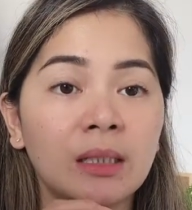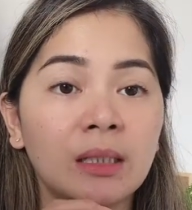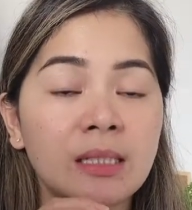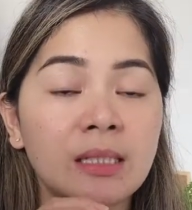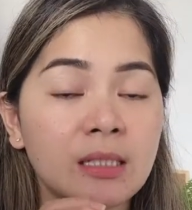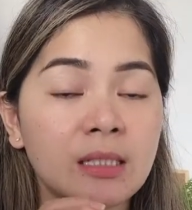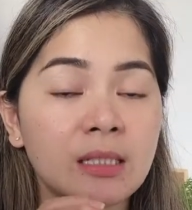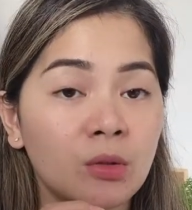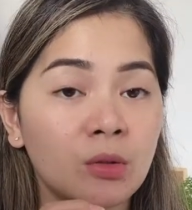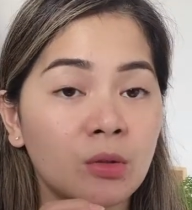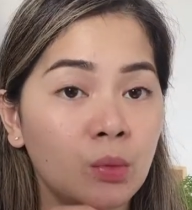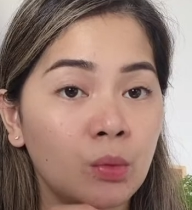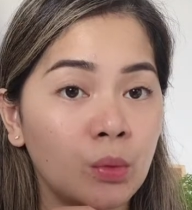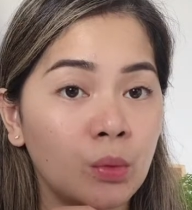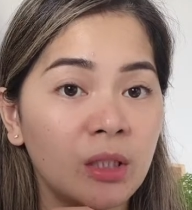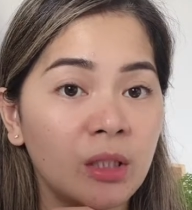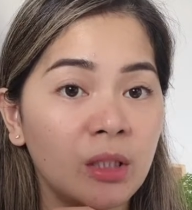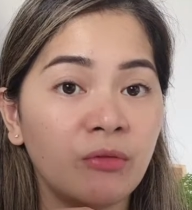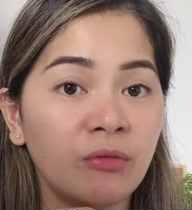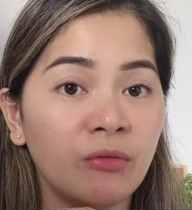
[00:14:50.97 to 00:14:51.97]
is
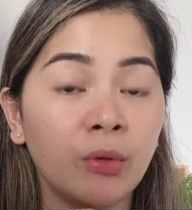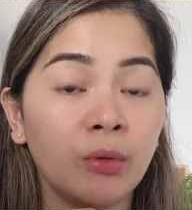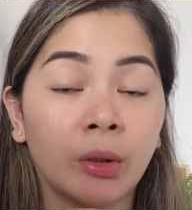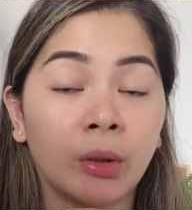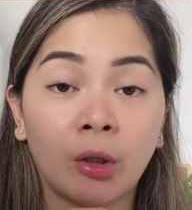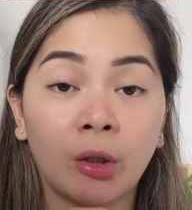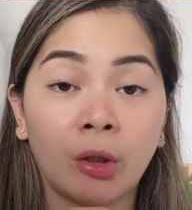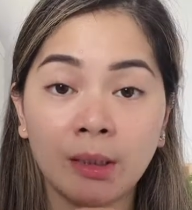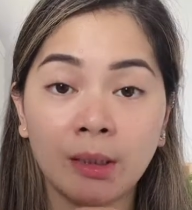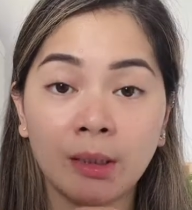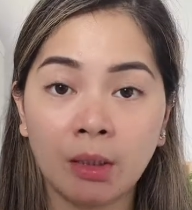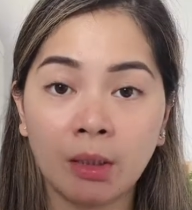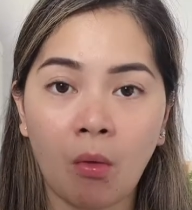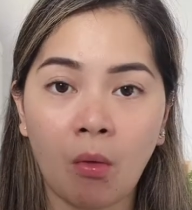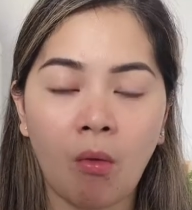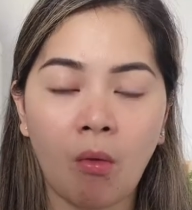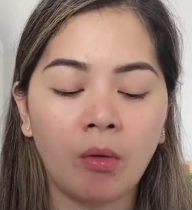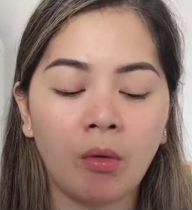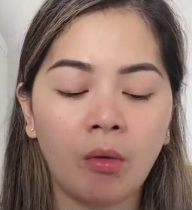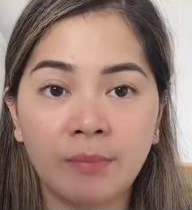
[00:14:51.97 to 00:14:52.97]
good if you're on the
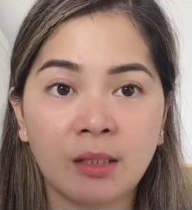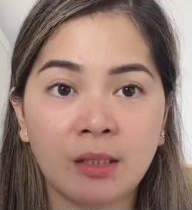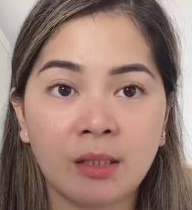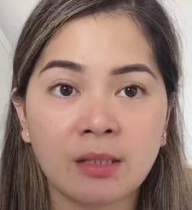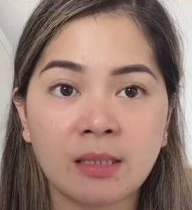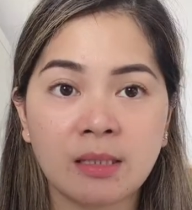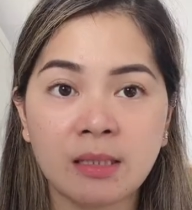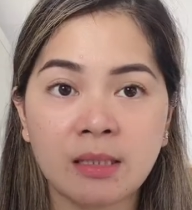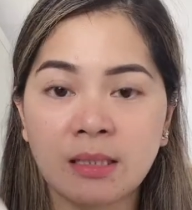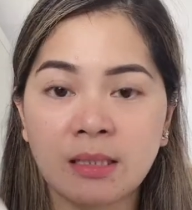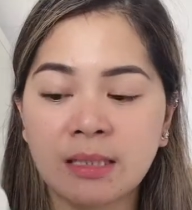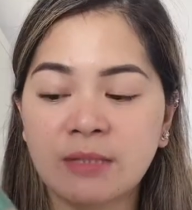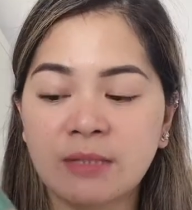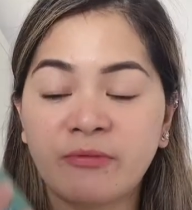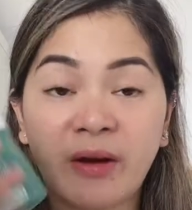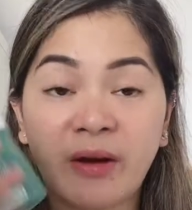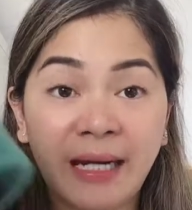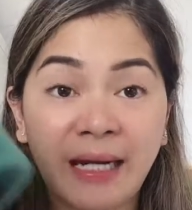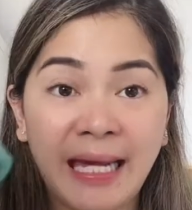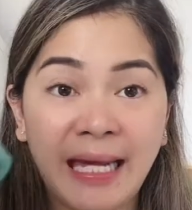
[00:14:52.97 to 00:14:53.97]
go because this is
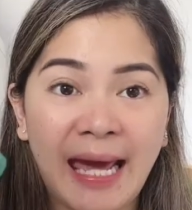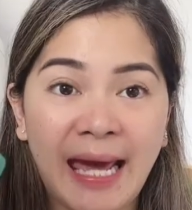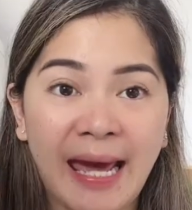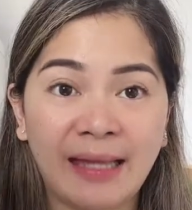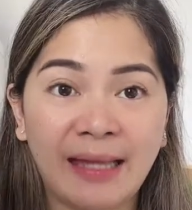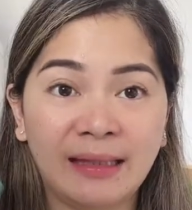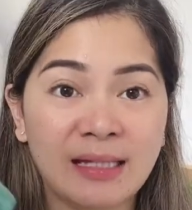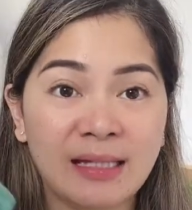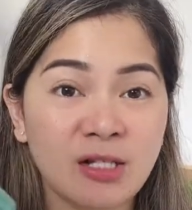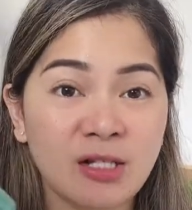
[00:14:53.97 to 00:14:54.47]
very handy.